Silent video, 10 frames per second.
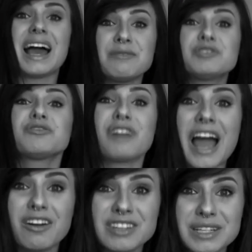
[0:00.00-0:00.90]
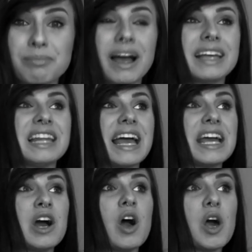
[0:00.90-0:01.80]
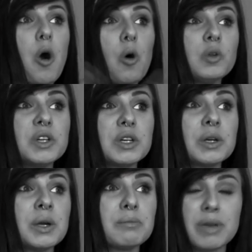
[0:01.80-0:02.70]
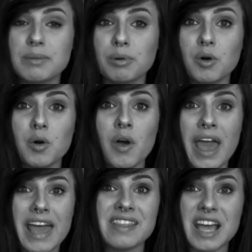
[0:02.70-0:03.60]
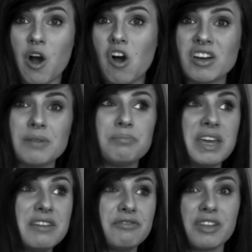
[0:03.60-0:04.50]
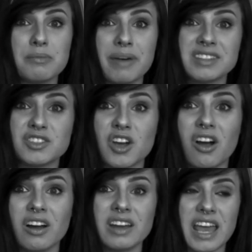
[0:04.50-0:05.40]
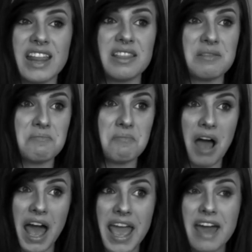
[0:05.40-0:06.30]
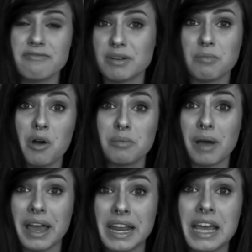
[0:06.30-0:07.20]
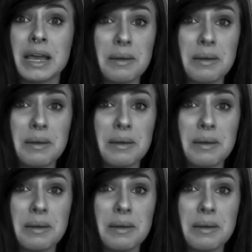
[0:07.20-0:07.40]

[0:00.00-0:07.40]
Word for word: I'm surrounded by like older people and they all compete for the best yard and I haven't mowed my,